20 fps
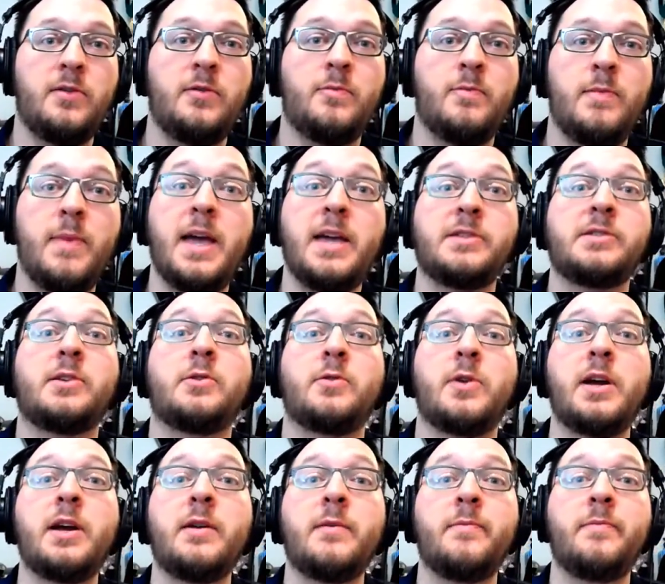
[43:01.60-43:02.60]

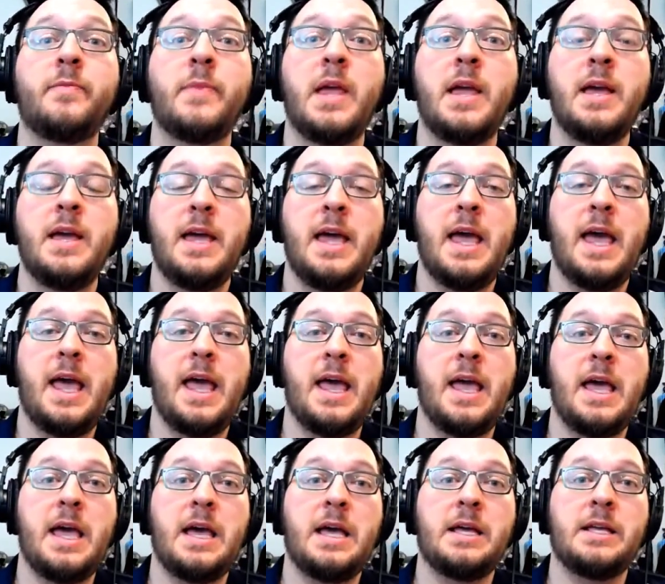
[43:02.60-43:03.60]
Masonry.
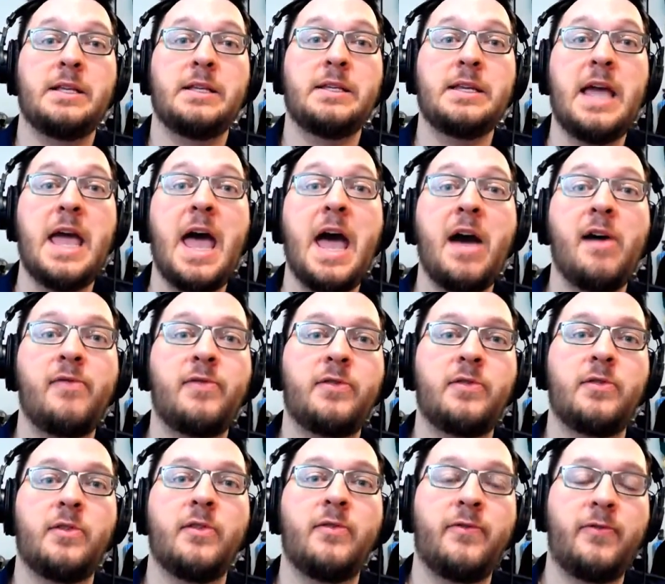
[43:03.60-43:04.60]
And after
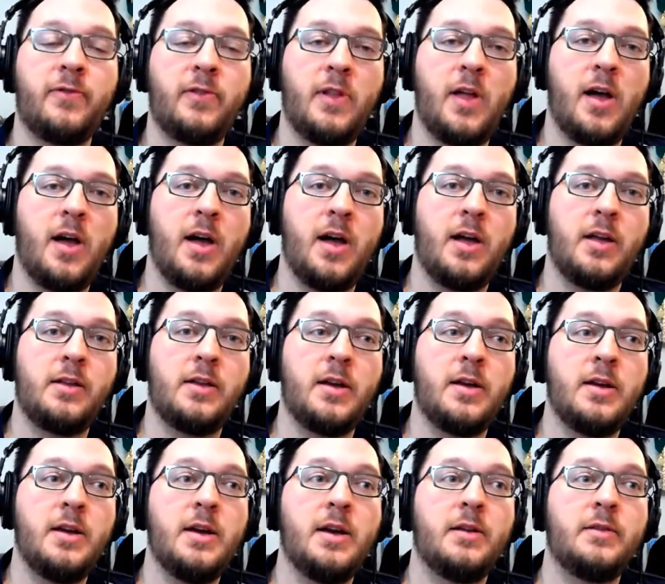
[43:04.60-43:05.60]
the flood,
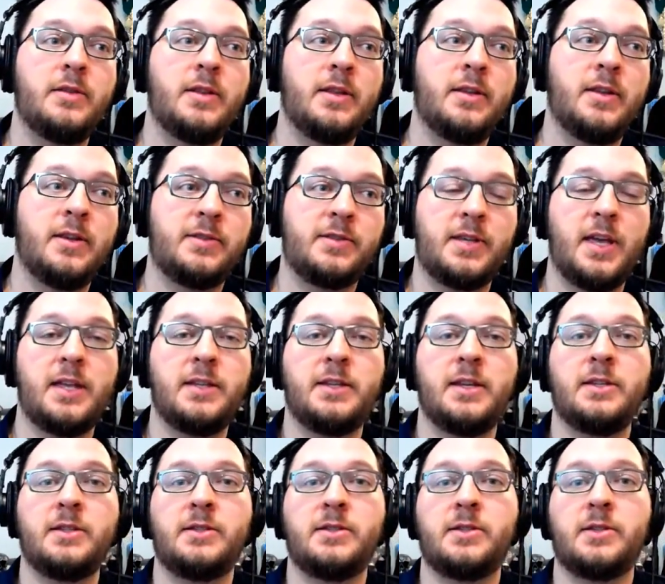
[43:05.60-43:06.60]
the
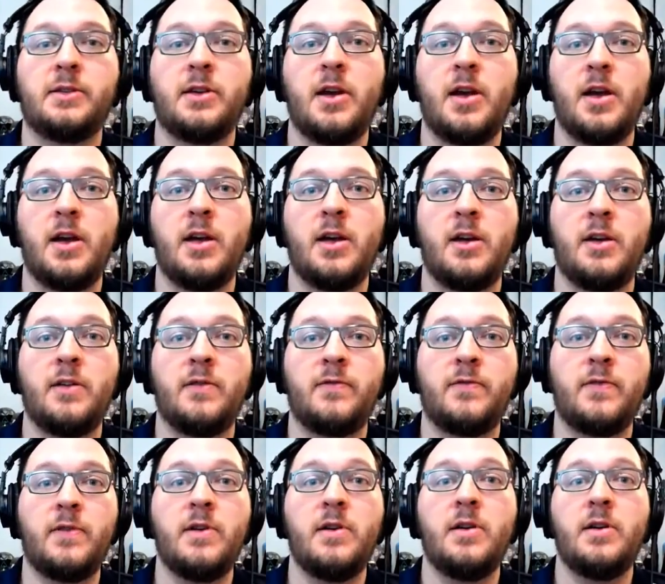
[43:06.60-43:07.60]
descendants
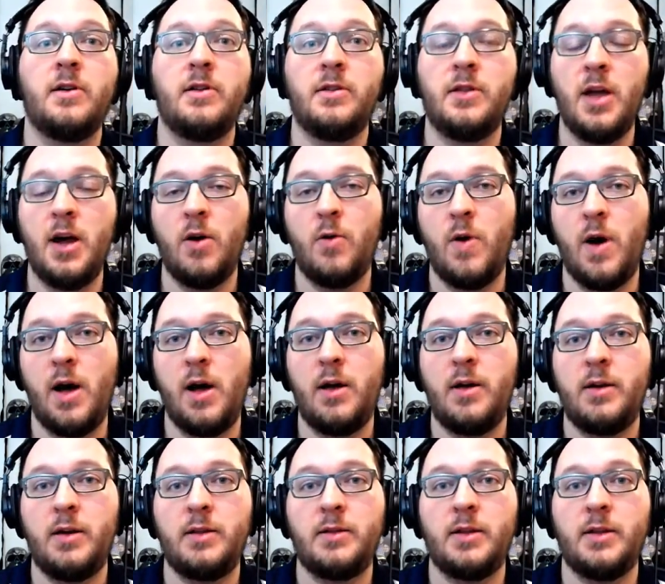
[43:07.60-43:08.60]
of Noah
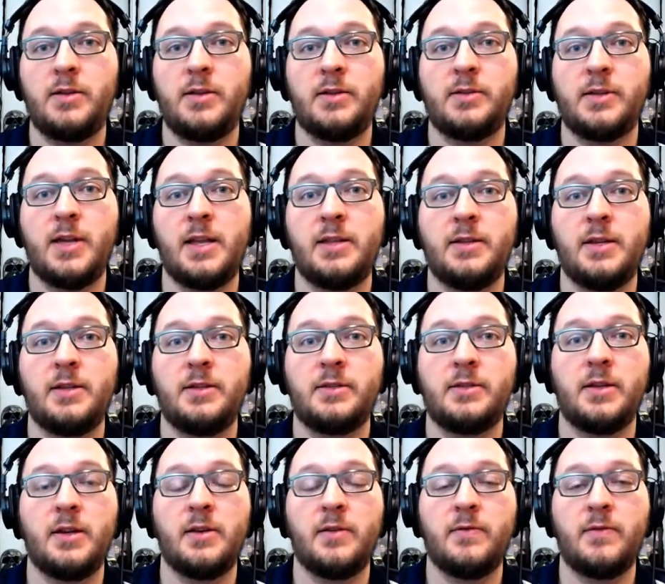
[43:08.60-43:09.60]
and the descendants
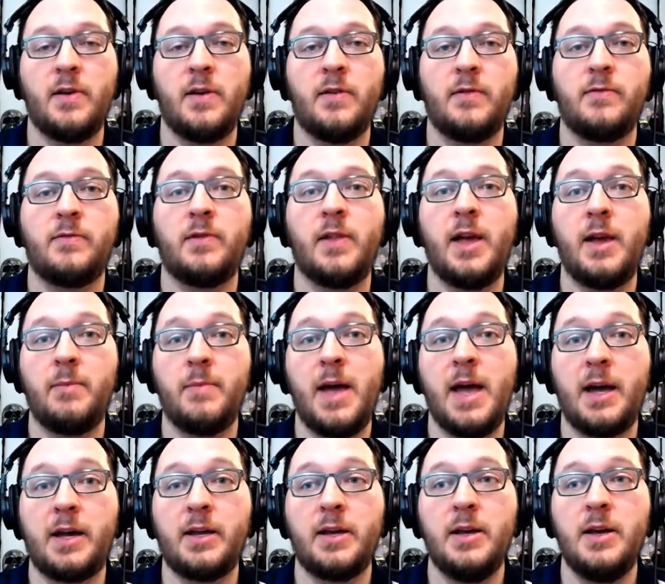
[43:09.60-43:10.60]
of
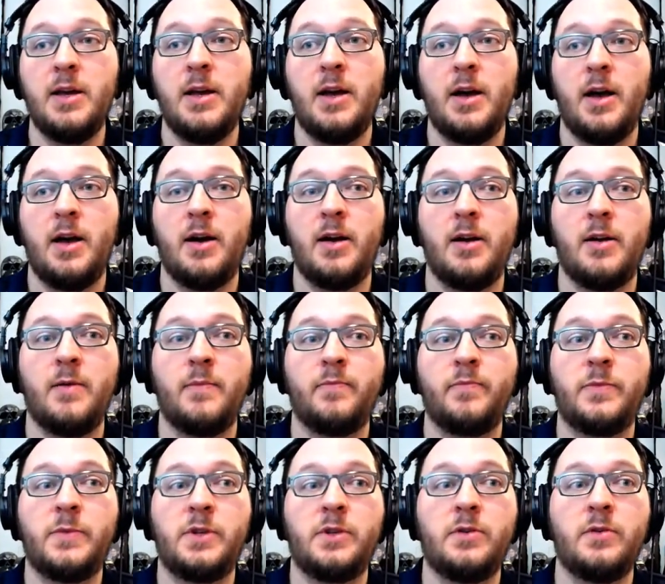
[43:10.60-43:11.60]
Lamech,
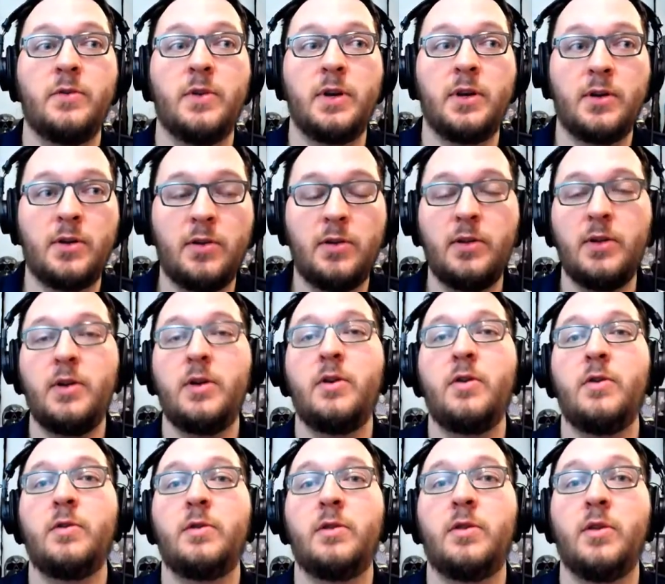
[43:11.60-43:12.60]
to
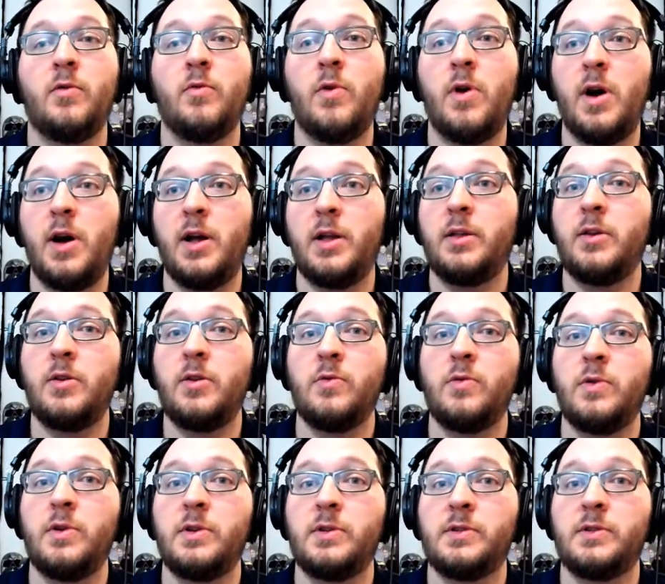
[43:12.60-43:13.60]
include the one who
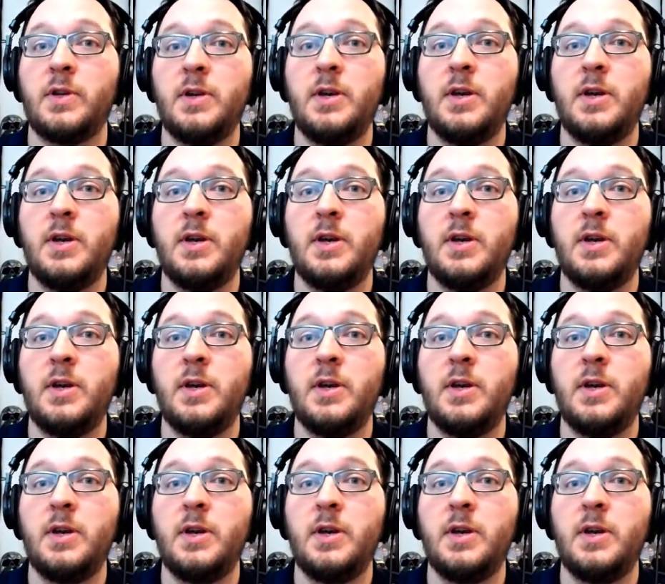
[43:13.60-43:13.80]
was